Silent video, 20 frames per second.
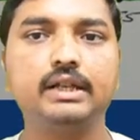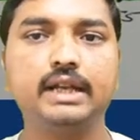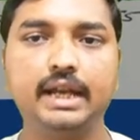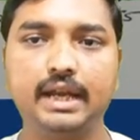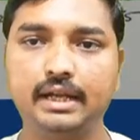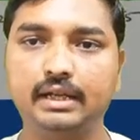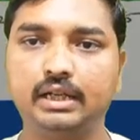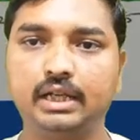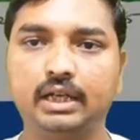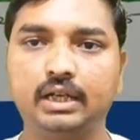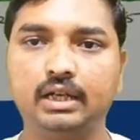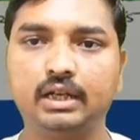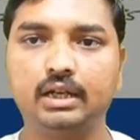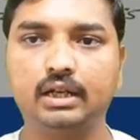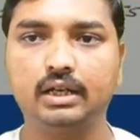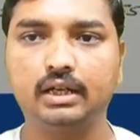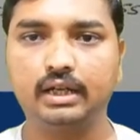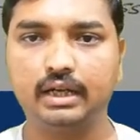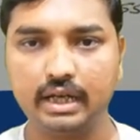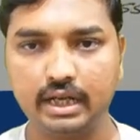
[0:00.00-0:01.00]
data
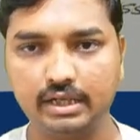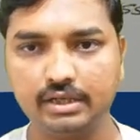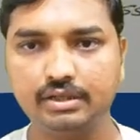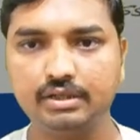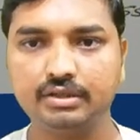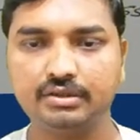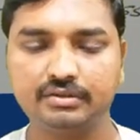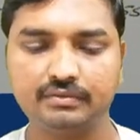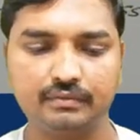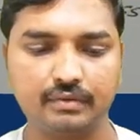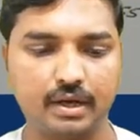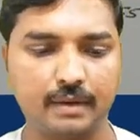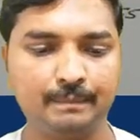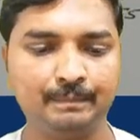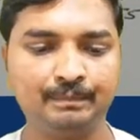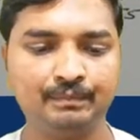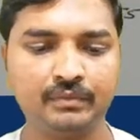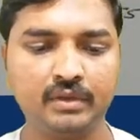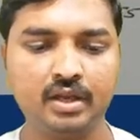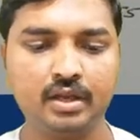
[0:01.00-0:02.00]
ranges from